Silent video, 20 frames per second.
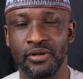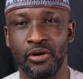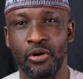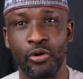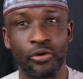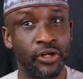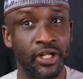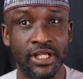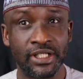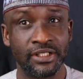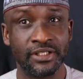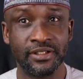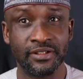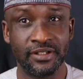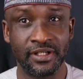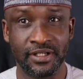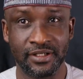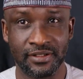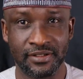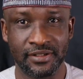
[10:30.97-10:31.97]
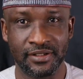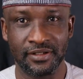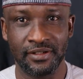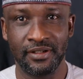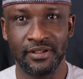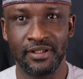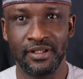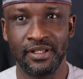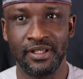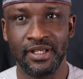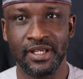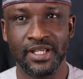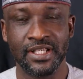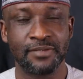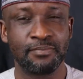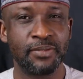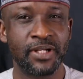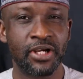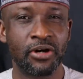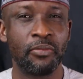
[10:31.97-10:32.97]
on Nigerians is
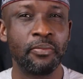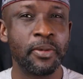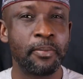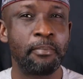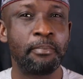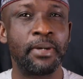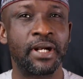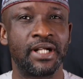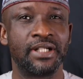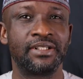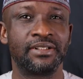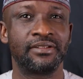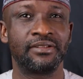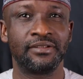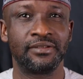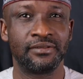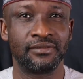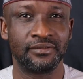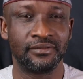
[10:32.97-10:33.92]
becoming practical.